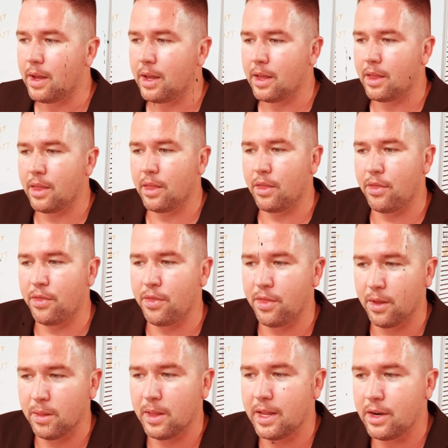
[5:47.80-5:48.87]
the
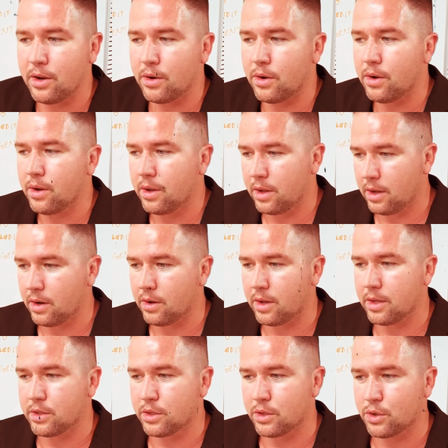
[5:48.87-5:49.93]
lender, you know,
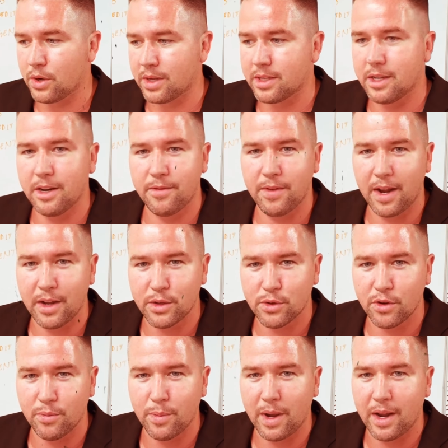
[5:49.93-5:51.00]
is a trusted advisor
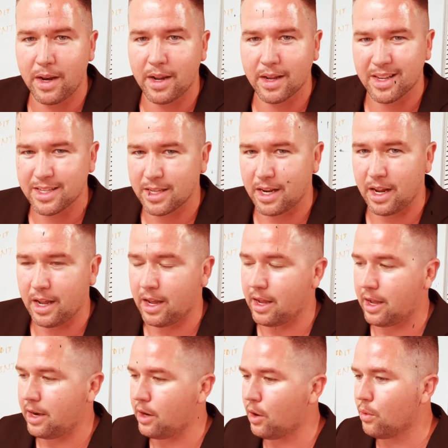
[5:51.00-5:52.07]
of mine. Like I said, I
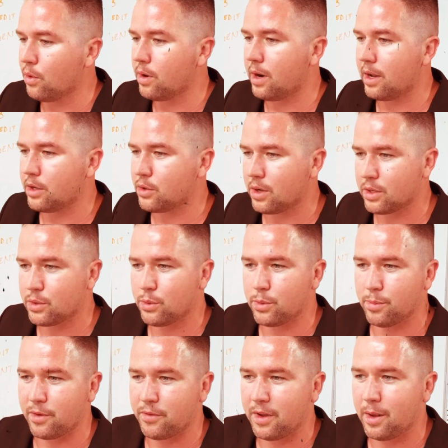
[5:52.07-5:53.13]
know her and I trust her with
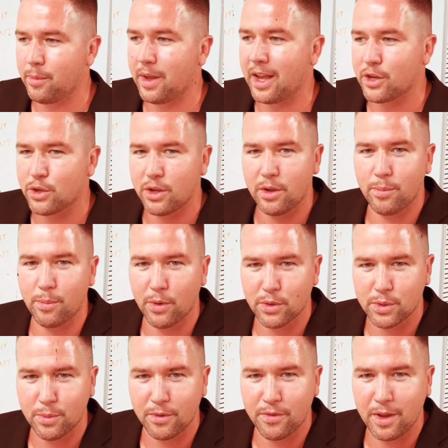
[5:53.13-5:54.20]
my family. Actually, most
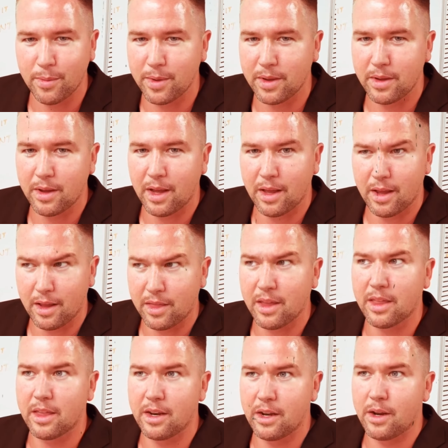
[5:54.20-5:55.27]
of my family, I think
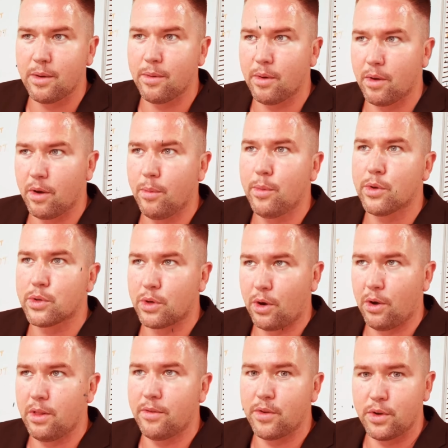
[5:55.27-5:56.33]
they did almost
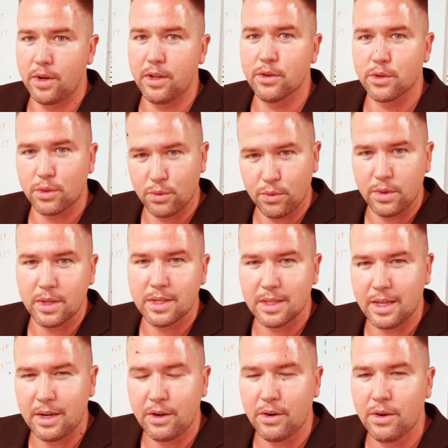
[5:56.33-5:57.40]
all of their deals through this
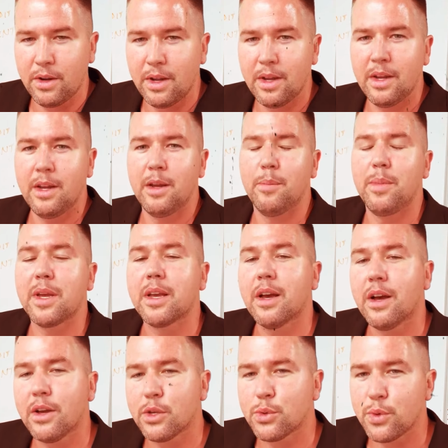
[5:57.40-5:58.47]
lender
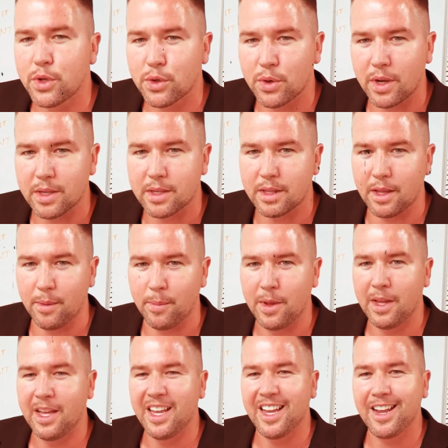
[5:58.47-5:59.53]
because we trust them.
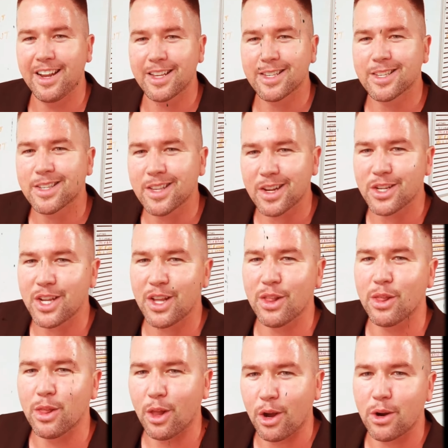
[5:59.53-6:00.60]
It is such a
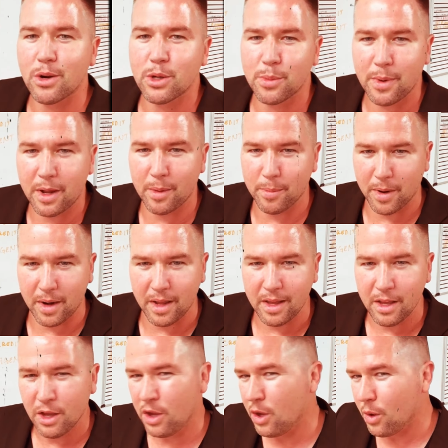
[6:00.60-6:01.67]
large amount of money.
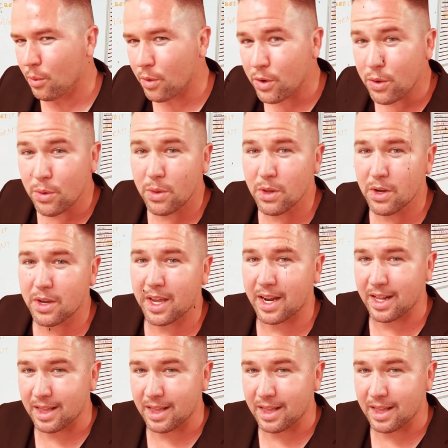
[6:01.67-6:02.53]
When you look at a